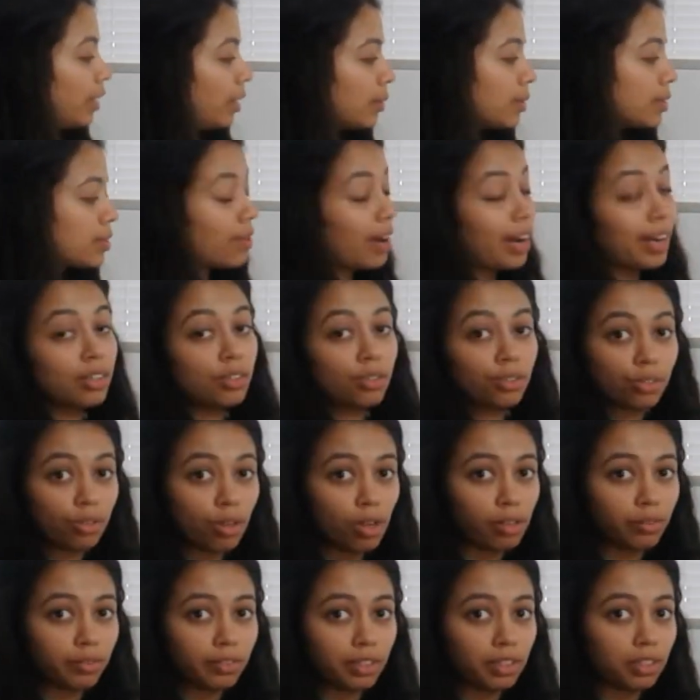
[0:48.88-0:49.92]
when I was trying to
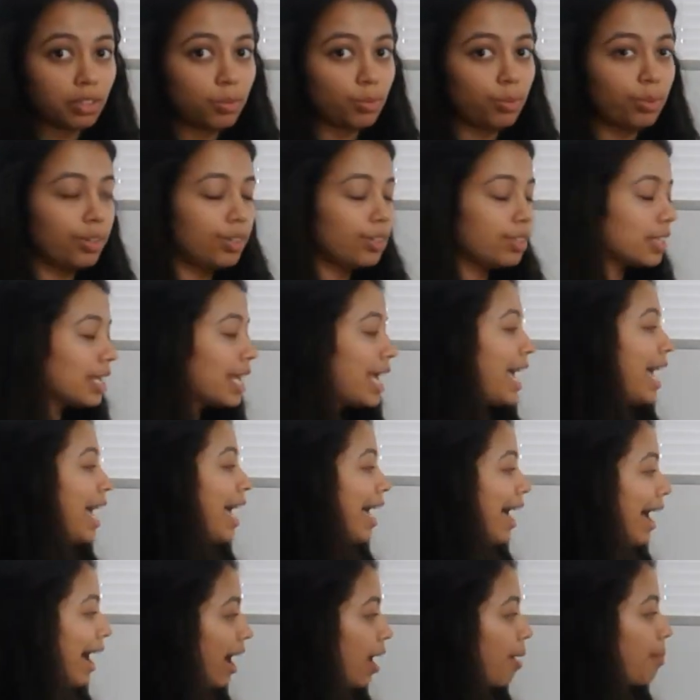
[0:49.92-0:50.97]
solve this was,
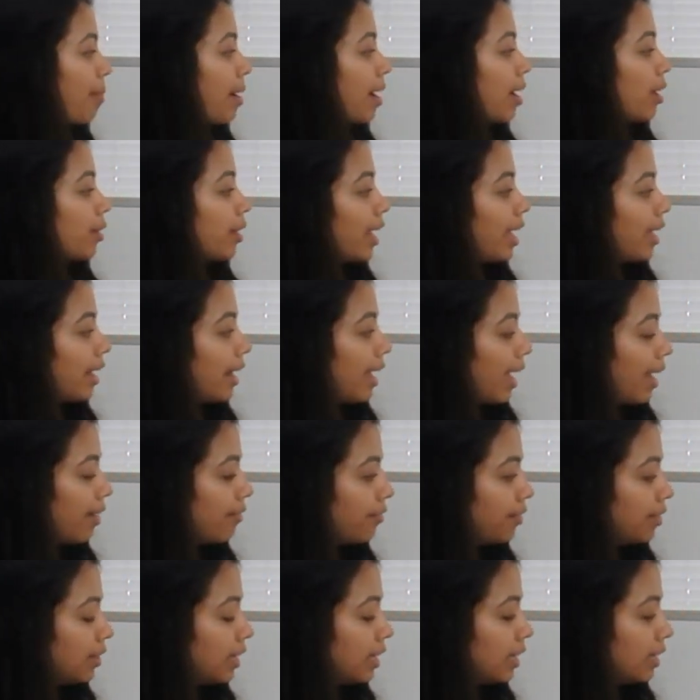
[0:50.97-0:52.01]
how about at
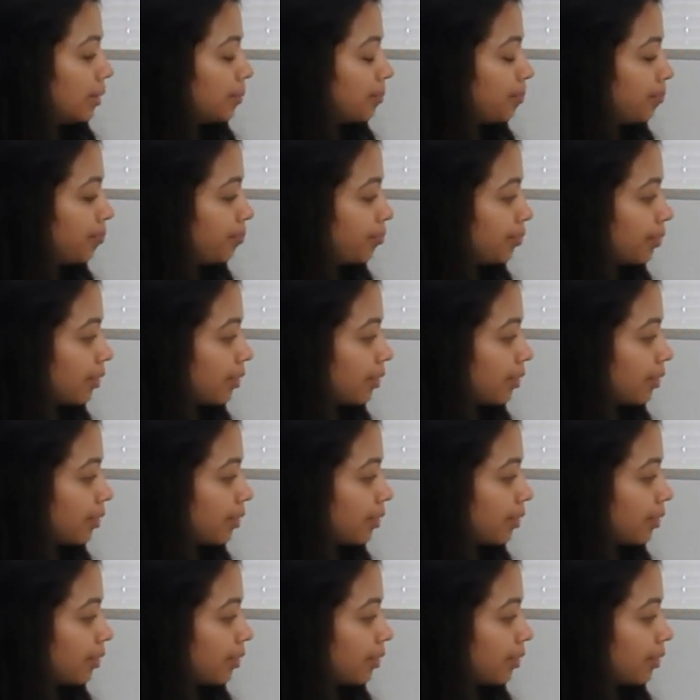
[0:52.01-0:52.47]
every